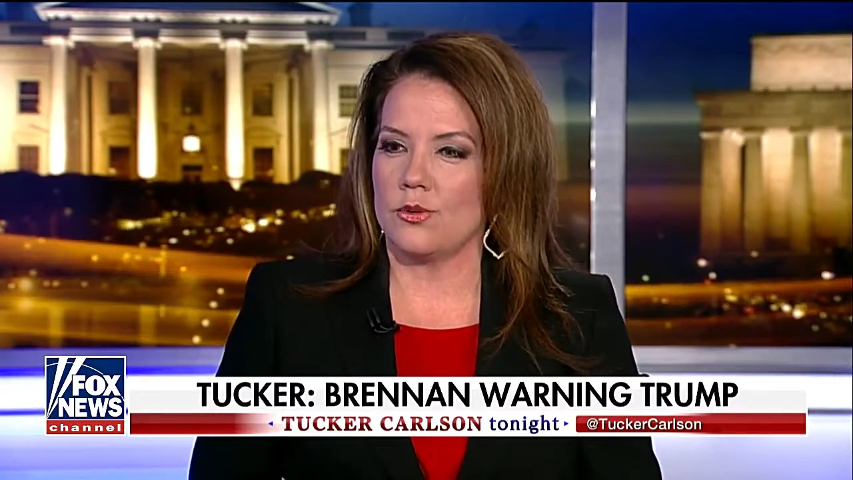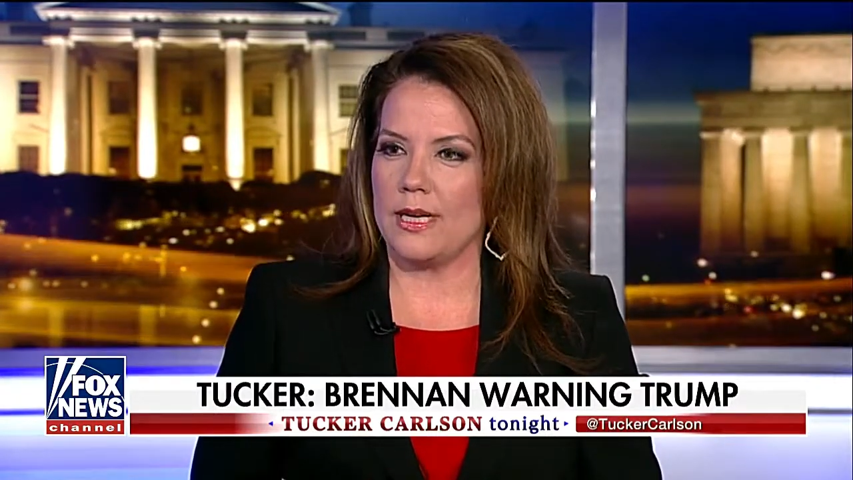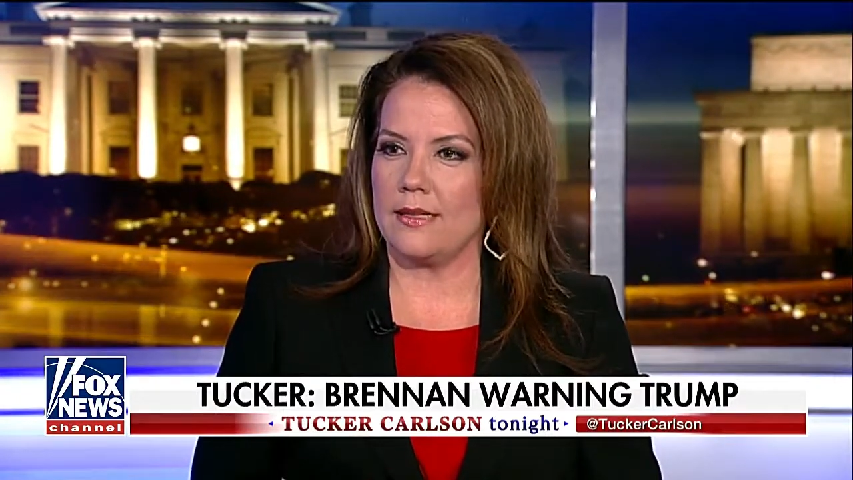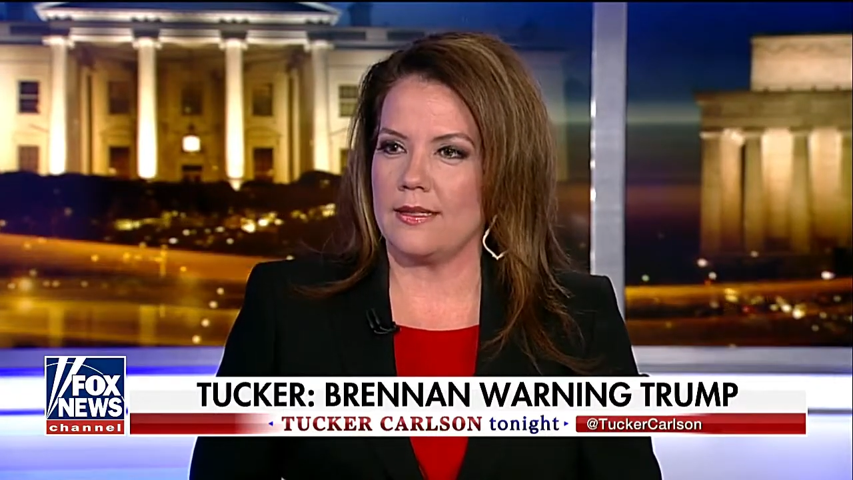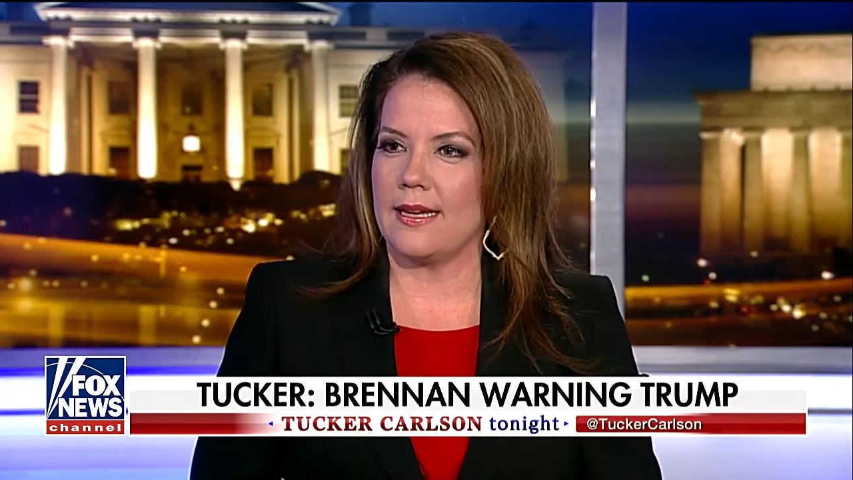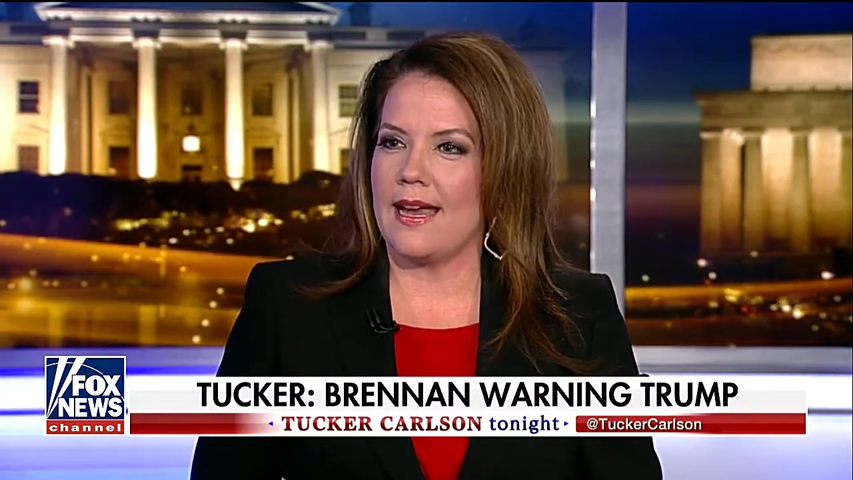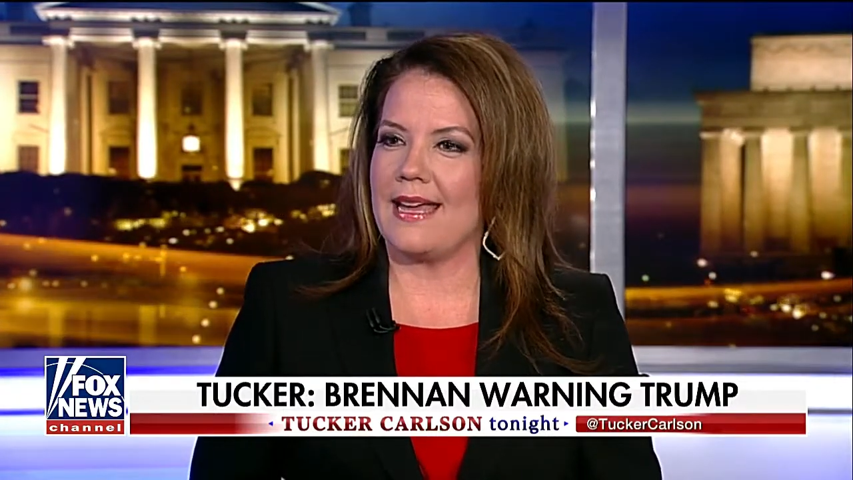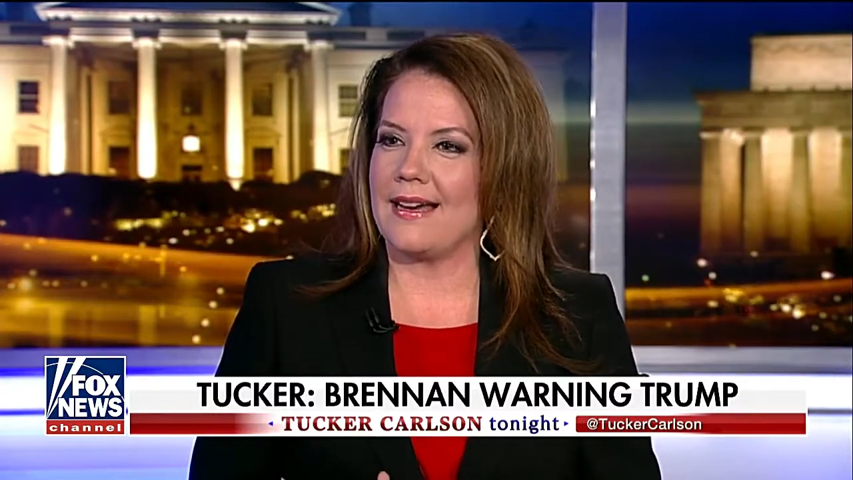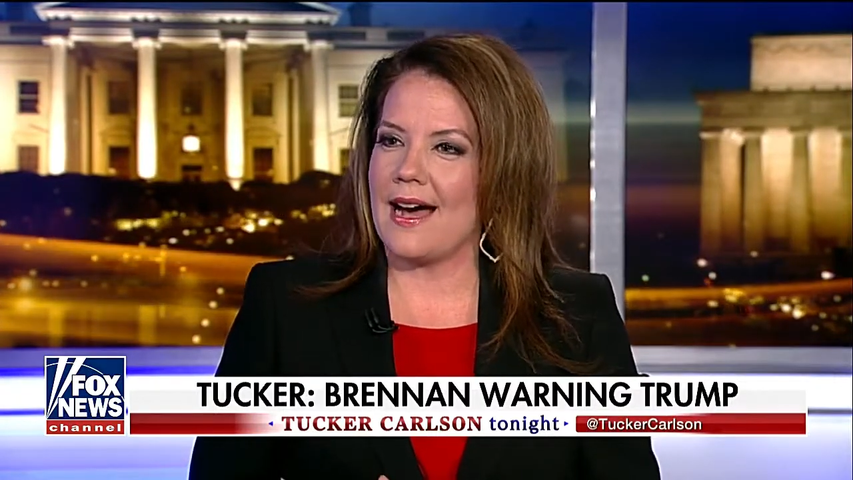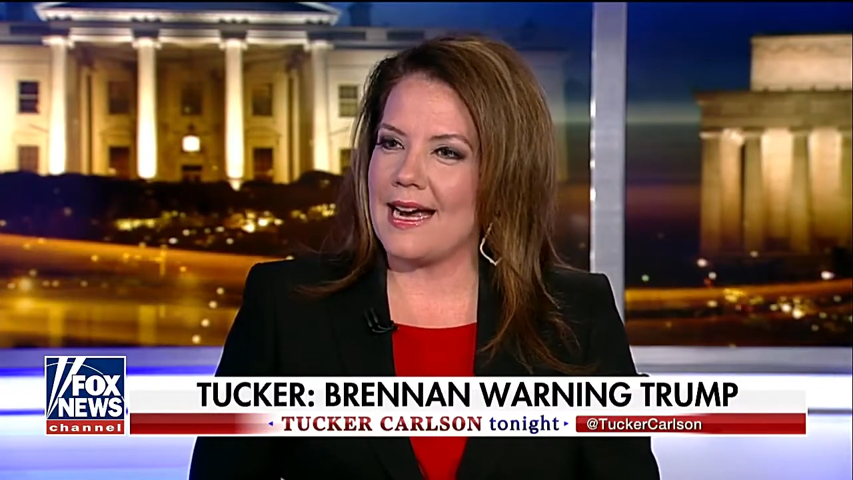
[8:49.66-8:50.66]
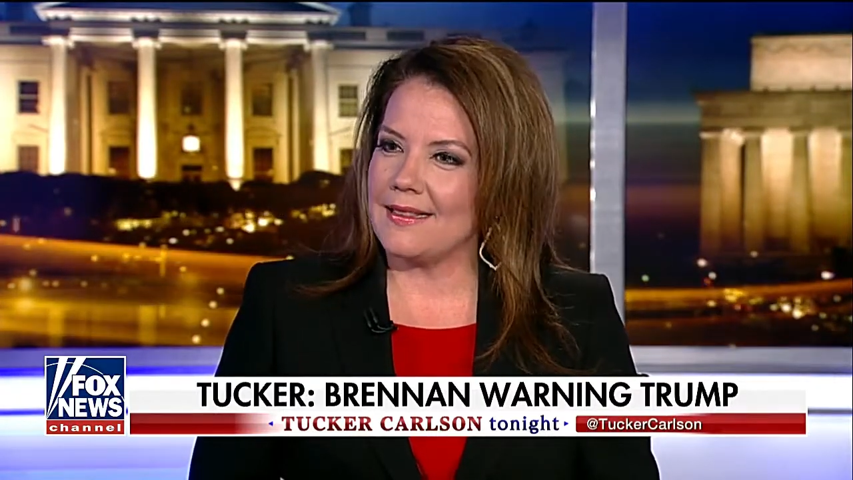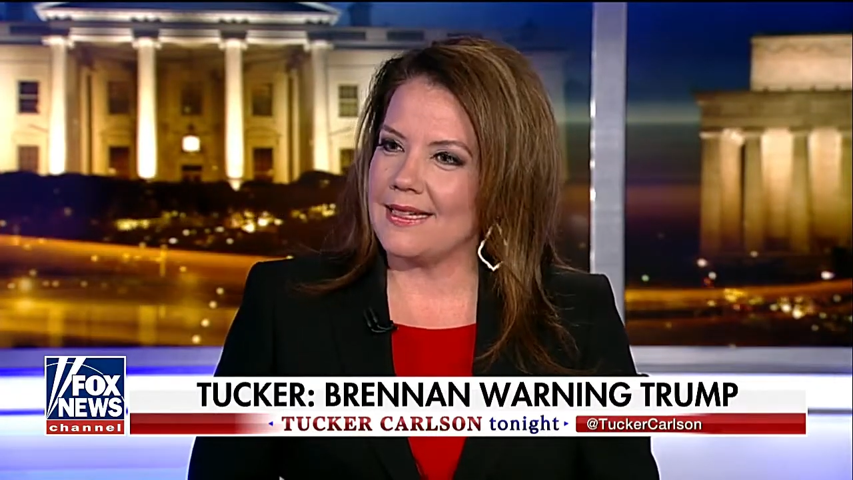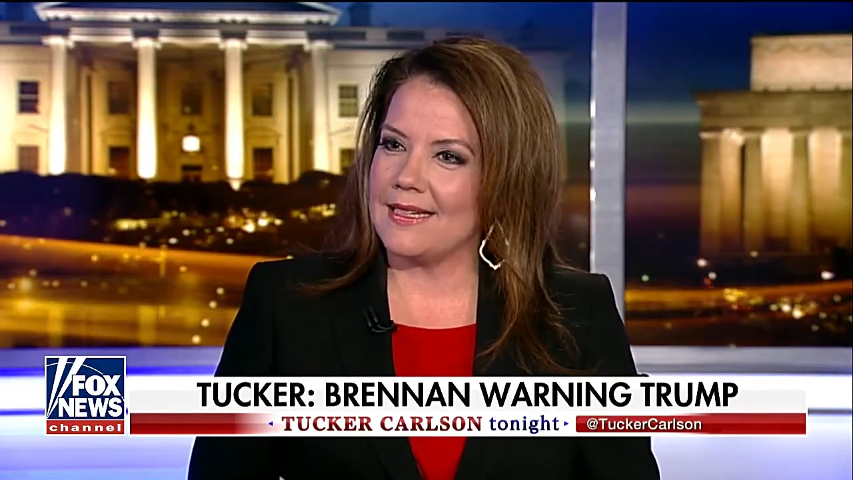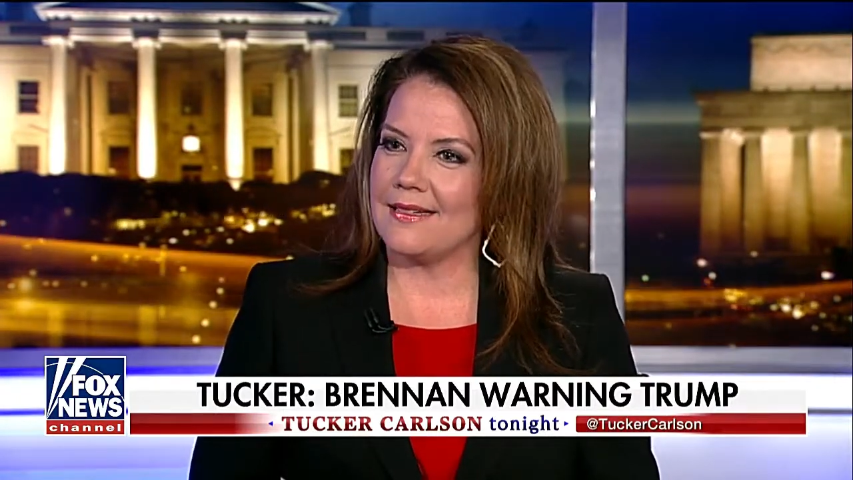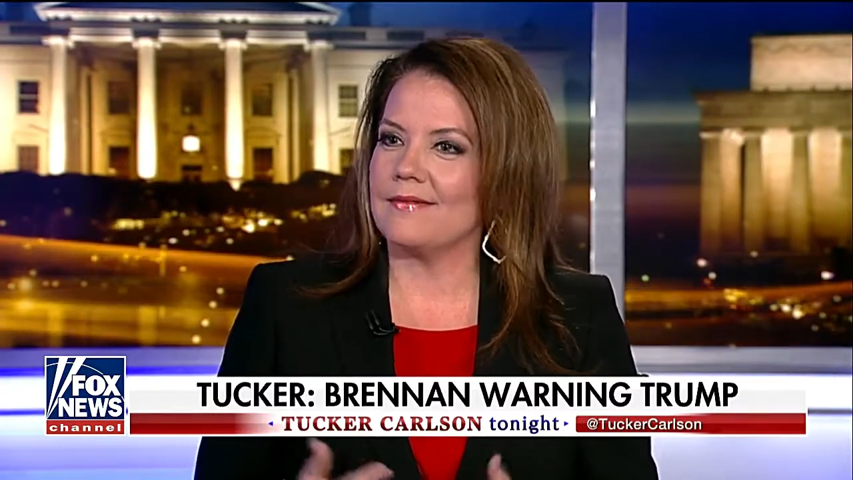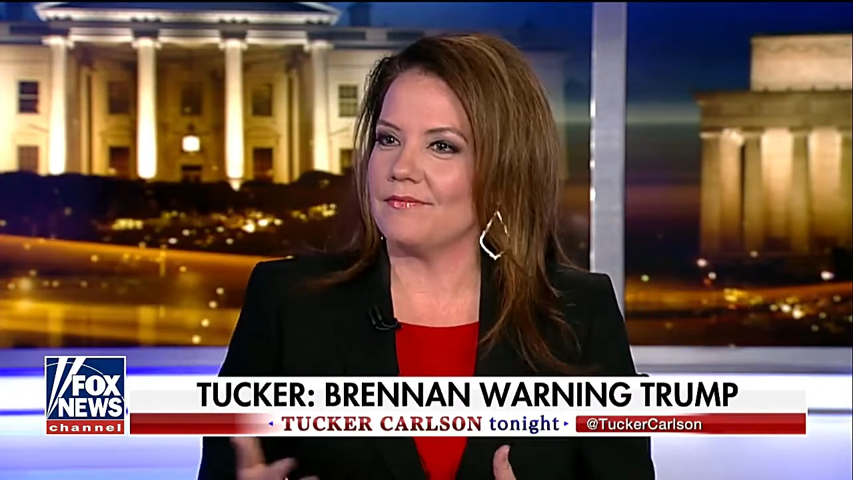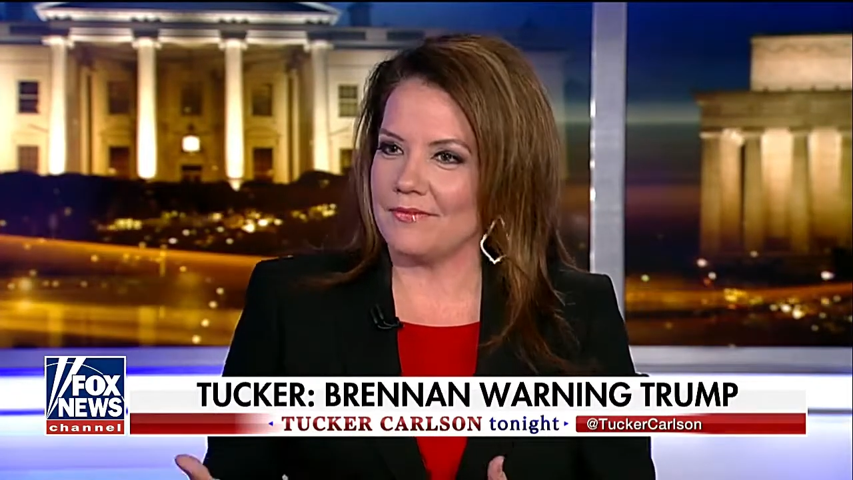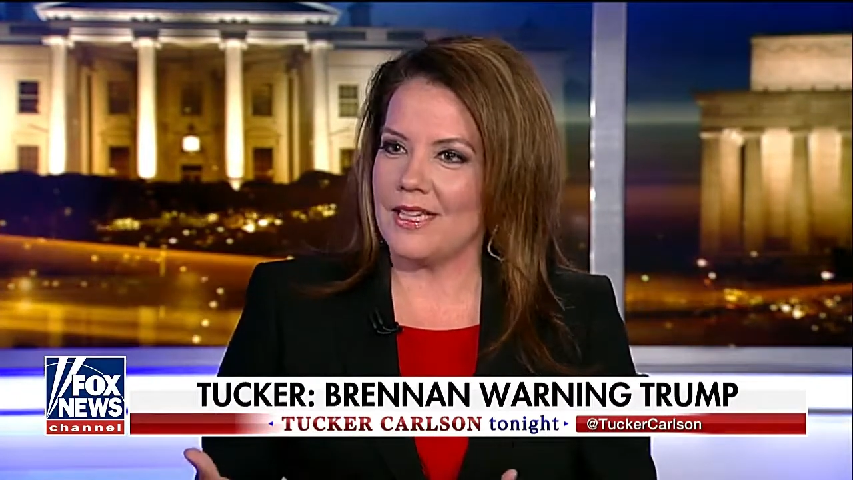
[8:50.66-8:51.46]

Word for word: tweets and highly